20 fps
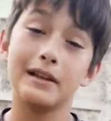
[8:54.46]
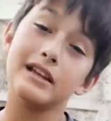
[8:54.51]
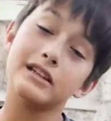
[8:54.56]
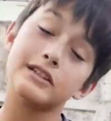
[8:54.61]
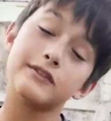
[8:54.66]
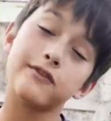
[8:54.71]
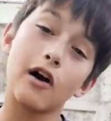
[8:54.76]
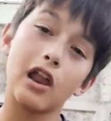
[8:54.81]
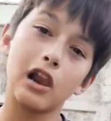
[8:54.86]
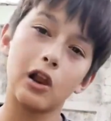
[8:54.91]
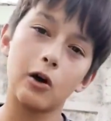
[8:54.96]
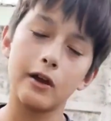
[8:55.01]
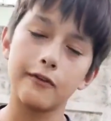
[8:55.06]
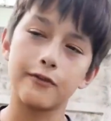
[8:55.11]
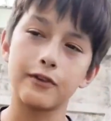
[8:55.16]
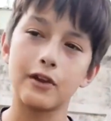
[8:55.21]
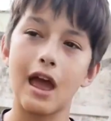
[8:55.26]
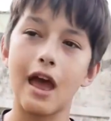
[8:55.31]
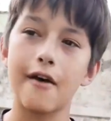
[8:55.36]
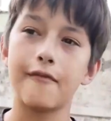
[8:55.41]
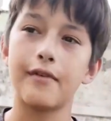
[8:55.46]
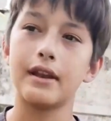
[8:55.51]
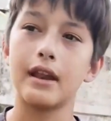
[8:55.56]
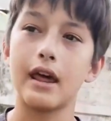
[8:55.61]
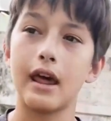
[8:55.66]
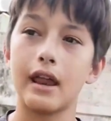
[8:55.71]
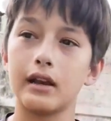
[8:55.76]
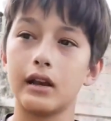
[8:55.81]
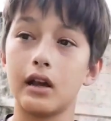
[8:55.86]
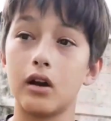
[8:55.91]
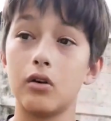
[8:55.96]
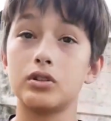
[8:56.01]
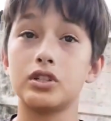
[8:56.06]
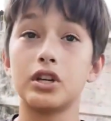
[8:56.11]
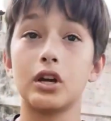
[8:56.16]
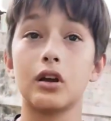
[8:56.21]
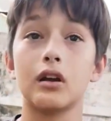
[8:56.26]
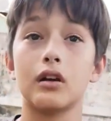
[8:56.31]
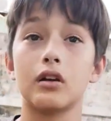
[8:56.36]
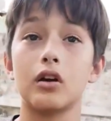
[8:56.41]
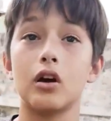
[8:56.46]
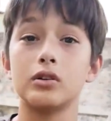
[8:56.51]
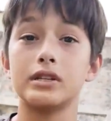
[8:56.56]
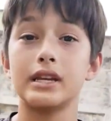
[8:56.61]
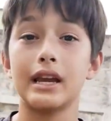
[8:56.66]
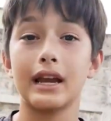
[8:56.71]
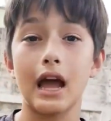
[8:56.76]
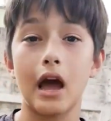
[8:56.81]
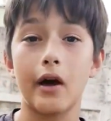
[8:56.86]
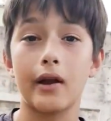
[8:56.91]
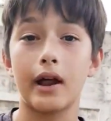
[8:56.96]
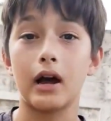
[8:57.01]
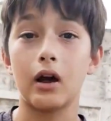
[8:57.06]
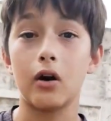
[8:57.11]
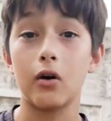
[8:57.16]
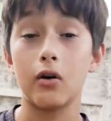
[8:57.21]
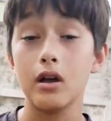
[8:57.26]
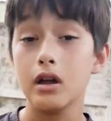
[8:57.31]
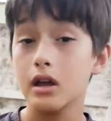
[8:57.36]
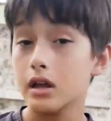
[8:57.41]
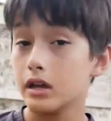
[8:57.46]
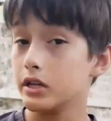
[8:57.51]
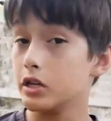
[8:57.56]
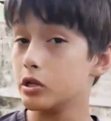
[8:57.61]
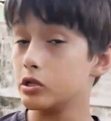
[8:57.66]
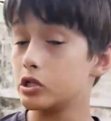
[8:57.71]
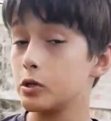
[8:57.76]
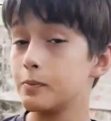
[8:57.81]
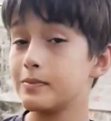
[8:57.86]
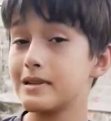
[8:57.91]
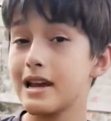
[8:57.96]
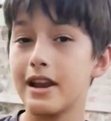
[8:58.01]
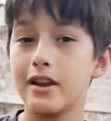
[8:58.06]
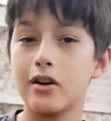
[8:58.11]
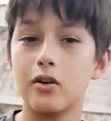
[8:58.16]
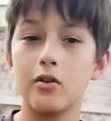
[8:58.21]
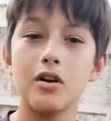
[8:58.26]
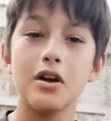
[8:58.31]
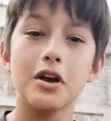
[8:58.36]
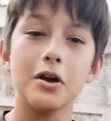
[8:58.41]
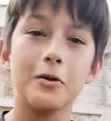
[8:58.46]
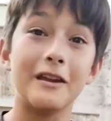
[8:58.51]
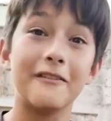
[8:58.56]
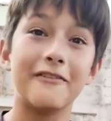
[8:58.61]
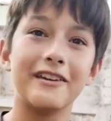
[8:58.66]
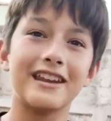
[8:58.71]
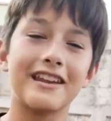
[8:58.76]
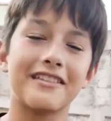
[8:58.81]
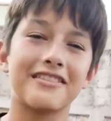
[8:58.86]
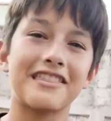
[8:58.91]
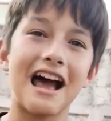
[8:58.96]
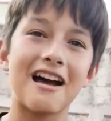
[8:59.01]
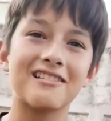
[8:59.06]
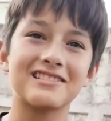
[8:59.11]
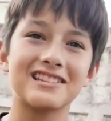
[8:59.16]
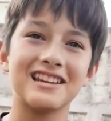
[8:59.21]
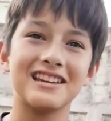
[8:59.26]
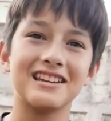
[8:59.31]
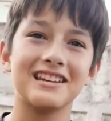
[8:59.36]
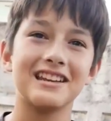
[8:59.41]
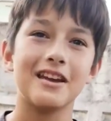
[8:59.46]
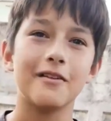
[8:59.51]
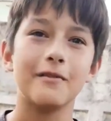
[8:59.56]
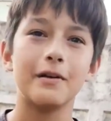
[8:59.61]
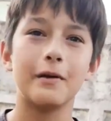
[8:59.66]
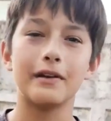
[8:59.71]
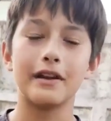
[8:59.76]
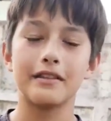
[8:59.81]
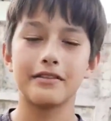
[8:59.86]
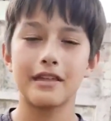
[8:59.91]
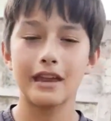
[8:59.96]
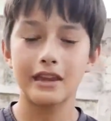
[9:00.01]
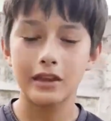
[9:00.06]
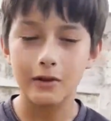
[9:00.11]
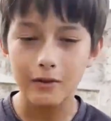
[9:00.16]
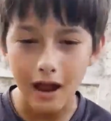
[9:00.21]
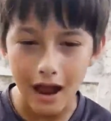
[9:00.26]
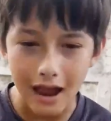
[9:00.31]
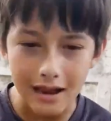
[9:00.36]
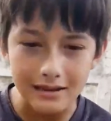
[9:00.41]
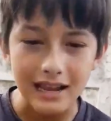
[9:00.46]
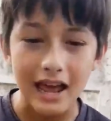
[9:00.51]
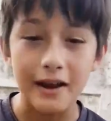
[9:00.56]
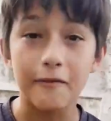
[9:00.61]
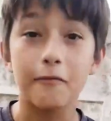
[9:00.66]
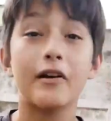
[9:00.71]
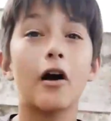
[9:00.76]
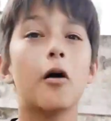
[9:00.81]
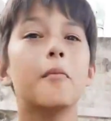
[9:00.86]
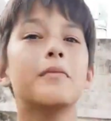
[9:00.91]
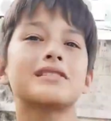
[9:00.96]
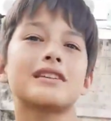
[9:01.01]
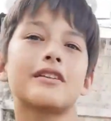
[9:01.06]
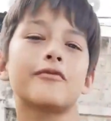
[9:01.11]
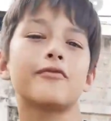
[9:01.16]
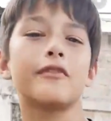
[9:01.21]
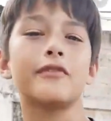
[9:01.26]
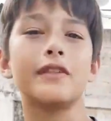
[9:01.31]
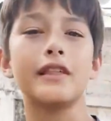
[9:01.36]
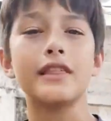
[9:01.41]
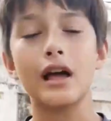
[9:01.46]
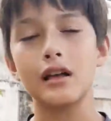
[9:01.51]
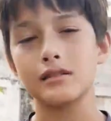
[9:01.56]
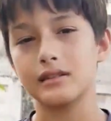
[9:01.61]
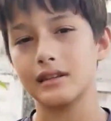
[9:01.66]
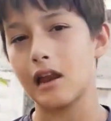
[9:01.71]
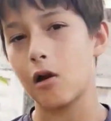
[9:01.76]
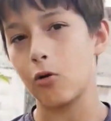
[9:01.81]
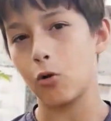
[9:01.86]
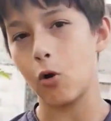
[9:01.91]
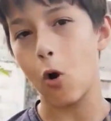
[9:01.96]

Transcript: Please follow if you haven't, and go check out our YouTube channel. We've hit 1,000. We want to thank you guys, and we're almost at 50,000.